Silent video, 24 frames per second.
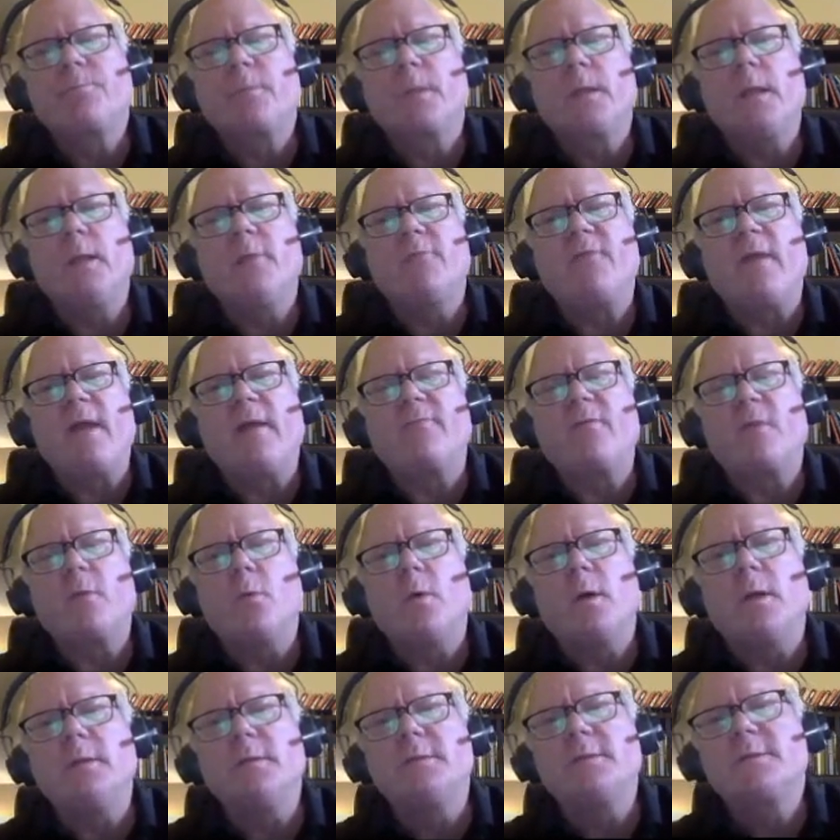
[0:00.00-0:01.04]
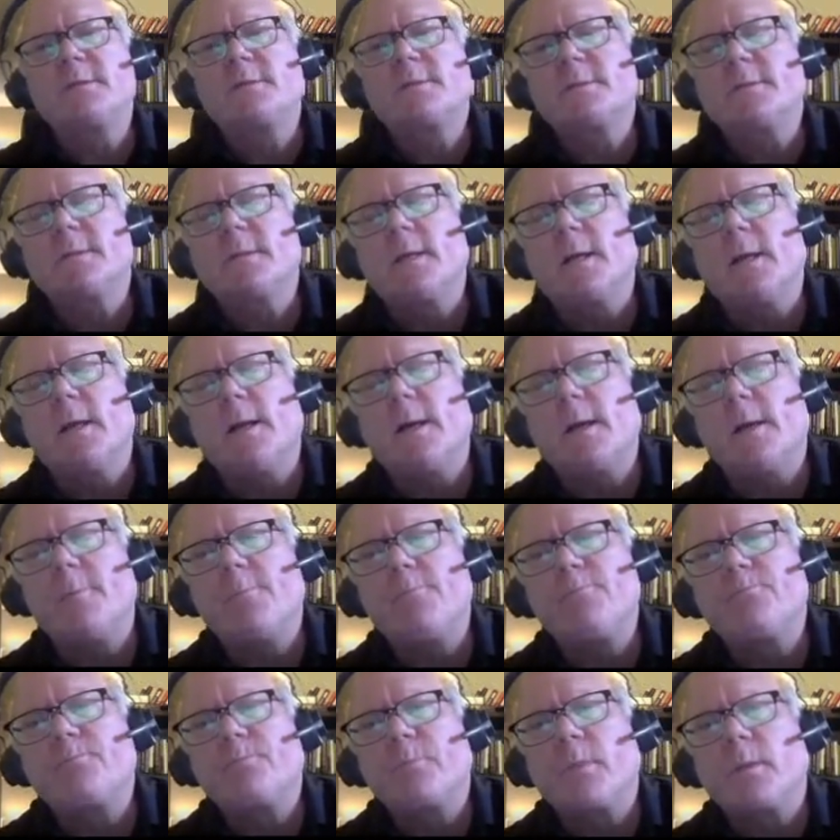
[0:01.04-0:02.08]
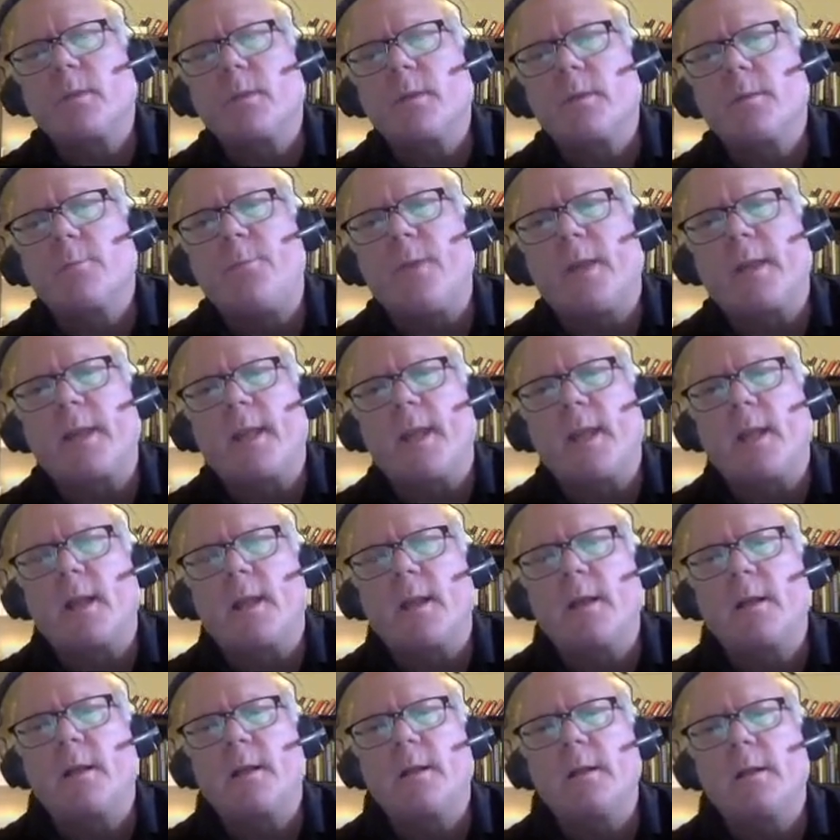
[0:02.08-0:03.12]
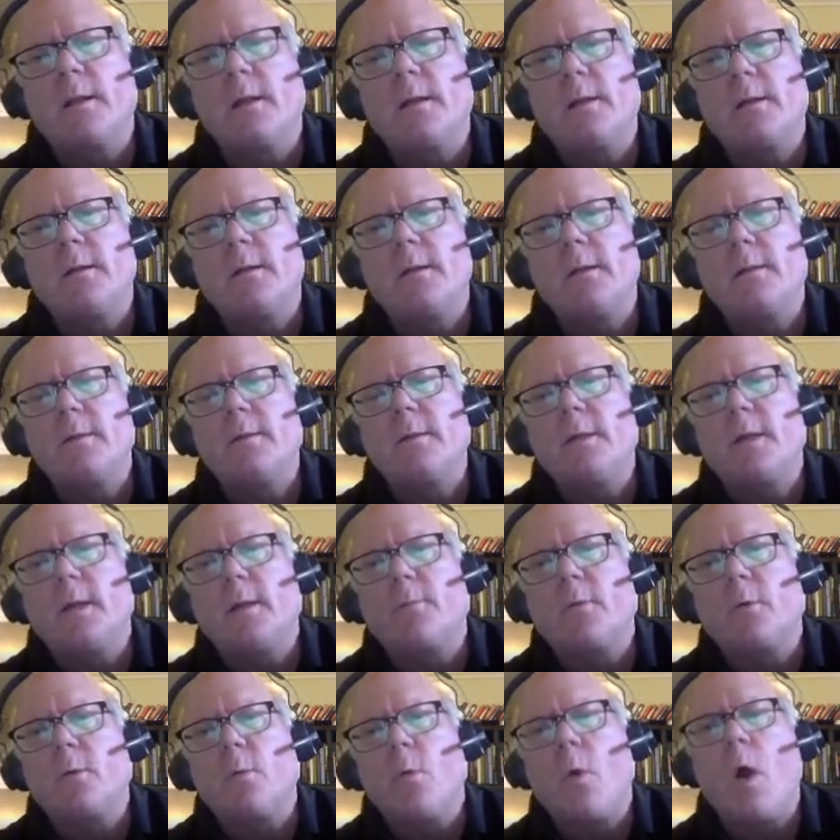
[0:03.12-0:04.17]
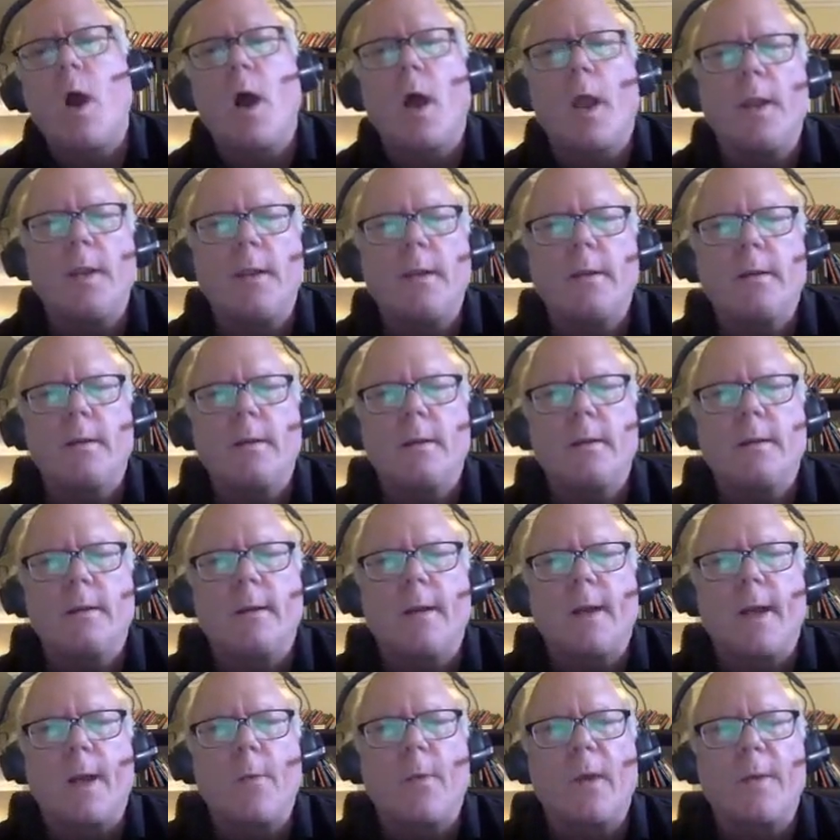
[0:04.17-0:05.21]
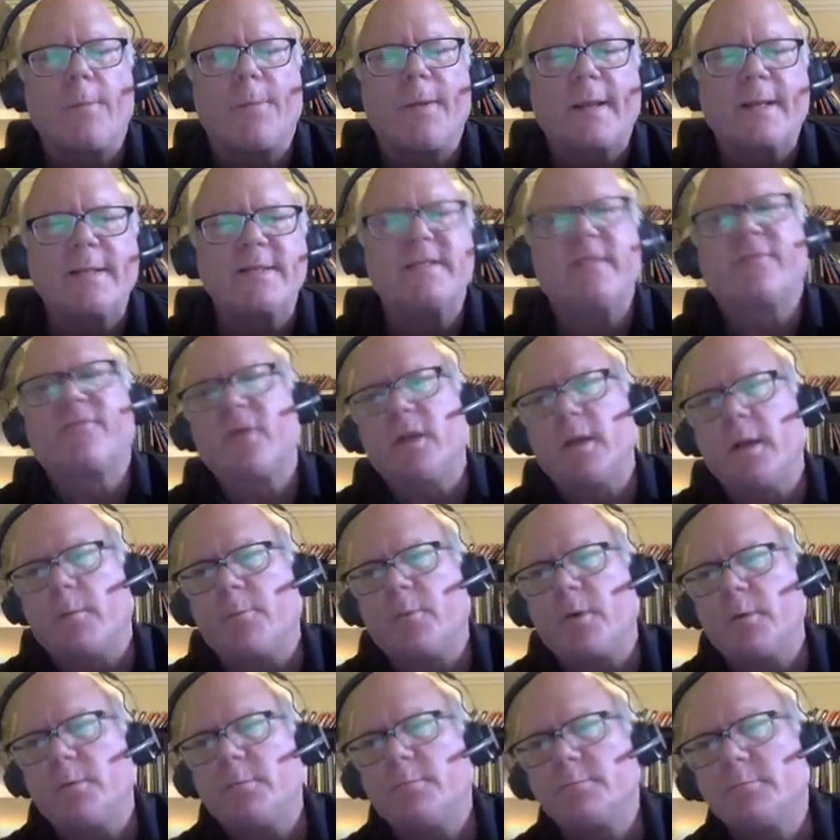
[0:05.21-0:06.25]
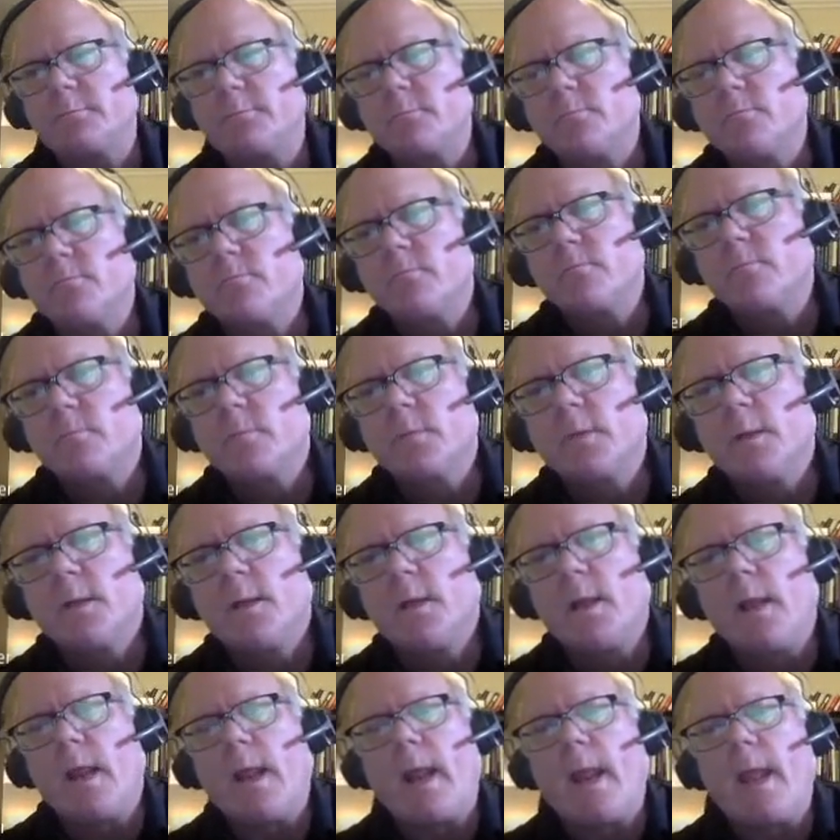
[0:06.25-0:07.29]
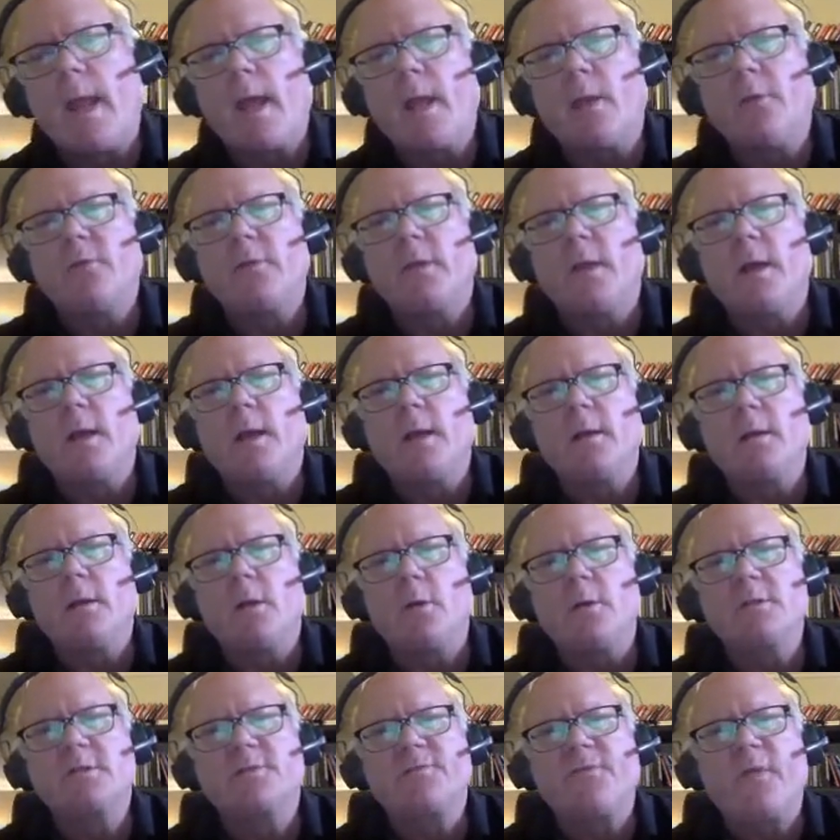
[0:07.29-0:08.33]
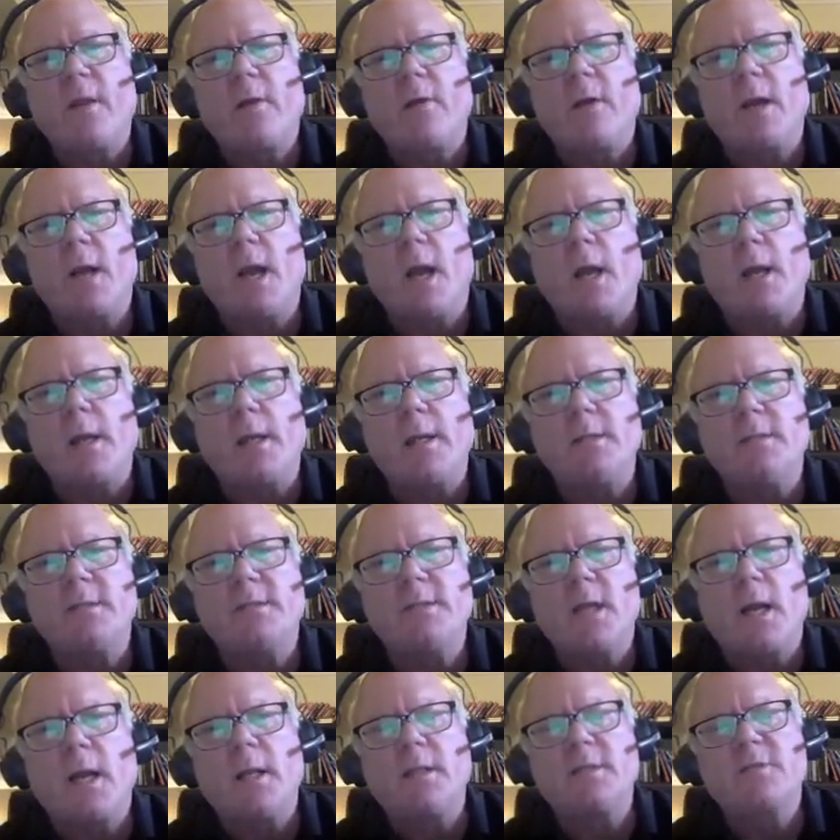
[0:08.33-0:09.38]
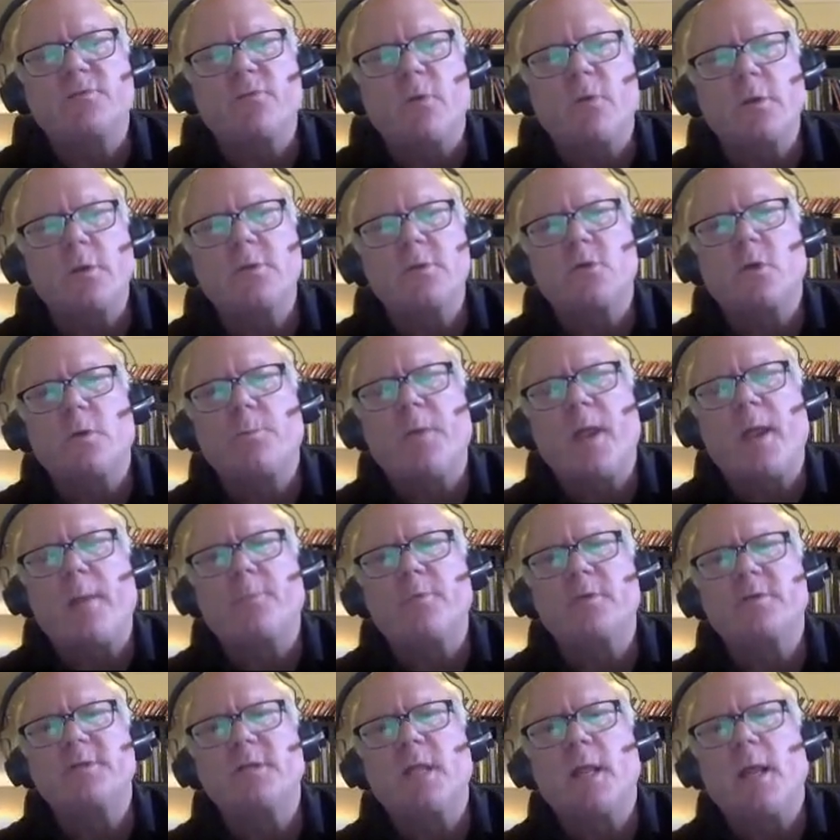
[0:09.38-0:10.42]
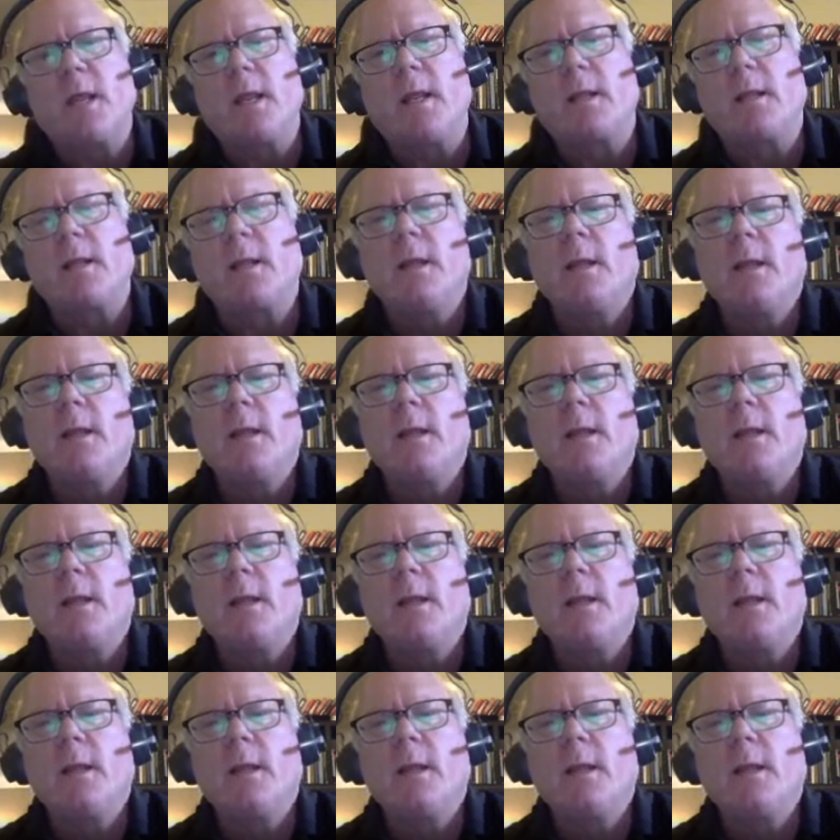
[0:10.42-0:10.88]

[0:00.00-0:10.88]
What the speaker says: if everyone's picking the number one, I want to pick a different number. And Ernst Fahrenheit in Science wrote a short paper saying